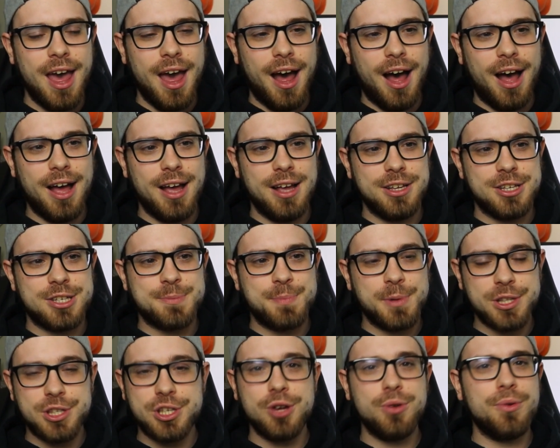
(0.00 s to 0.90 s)
Uh,
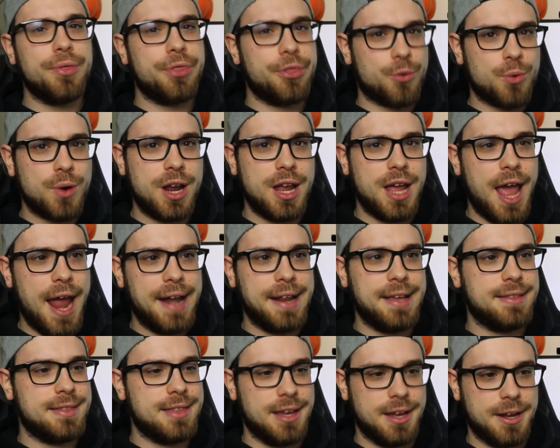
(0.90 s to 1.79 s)
Splatoon three,
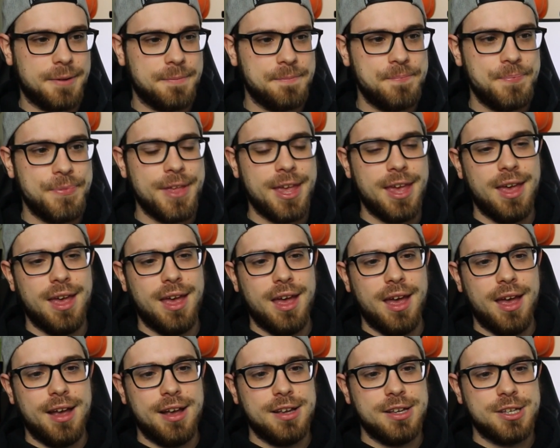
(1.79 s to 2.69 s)
anything.
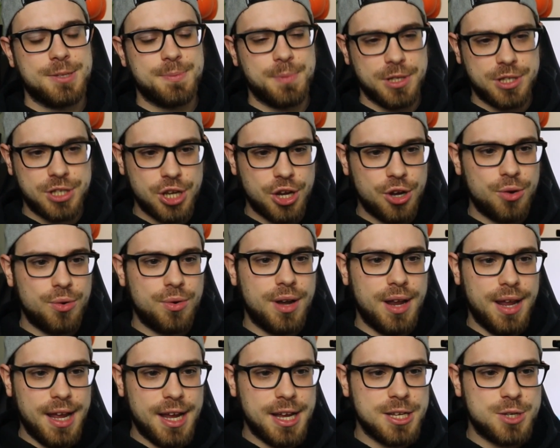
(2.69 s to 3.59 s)
Splatoon
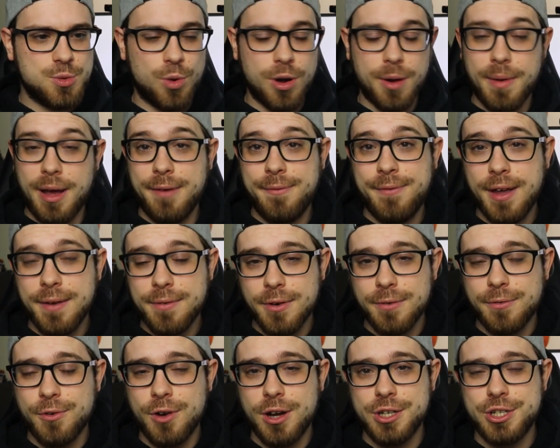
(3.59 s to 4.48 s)
is one of my
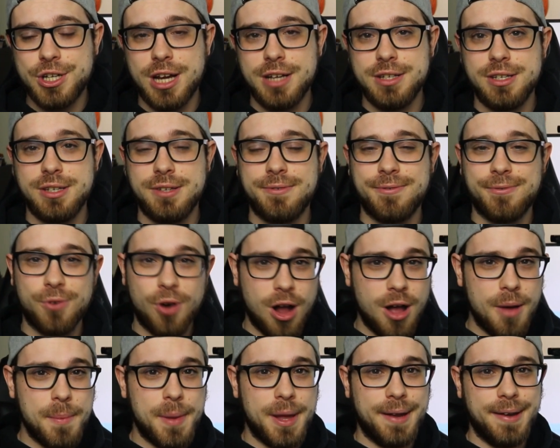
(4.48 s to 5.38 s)
favorite franchises
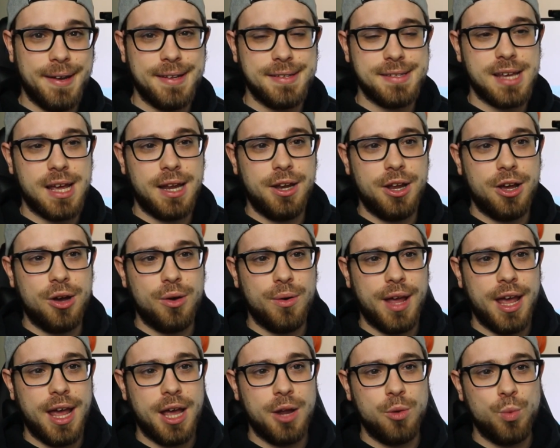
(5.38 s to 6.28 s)
from
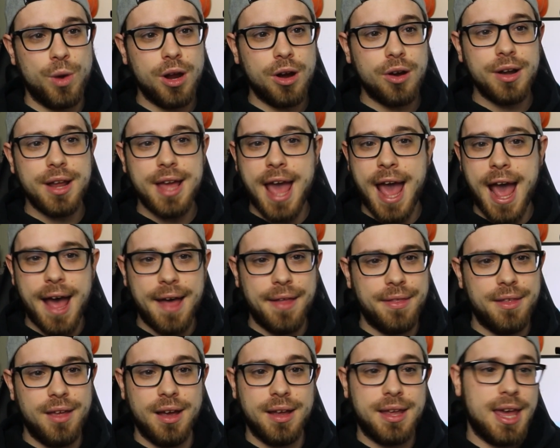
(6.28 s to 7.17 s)
Nintendo. And we already
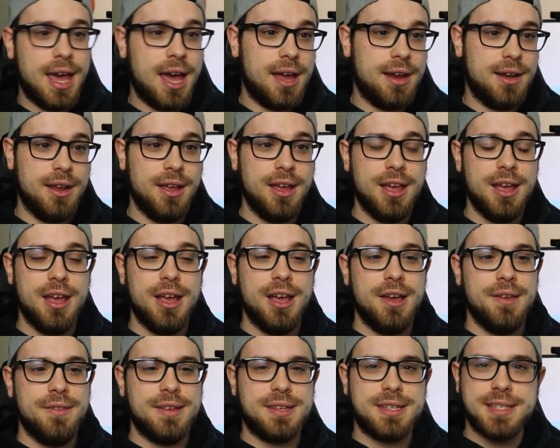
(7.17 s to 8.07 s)
had, again,
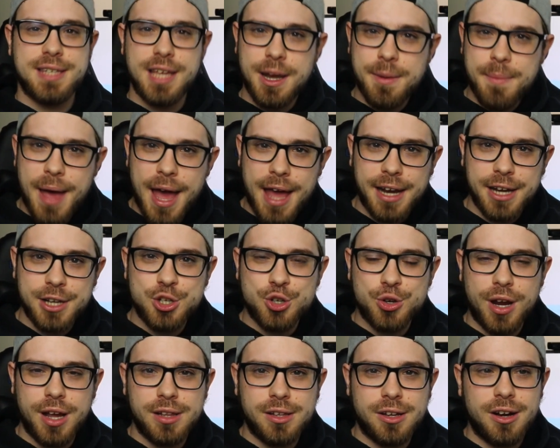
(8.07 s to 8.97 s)
the cinematic
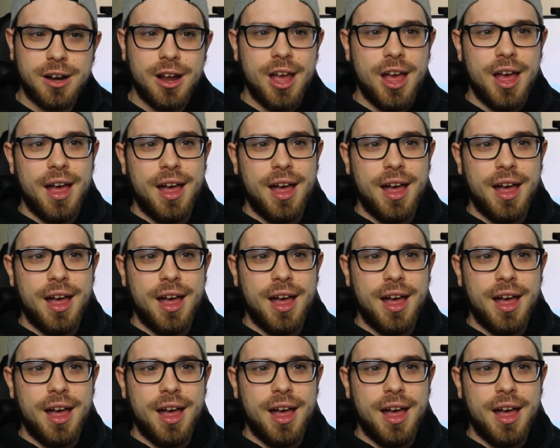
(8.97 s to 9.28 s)
trailer.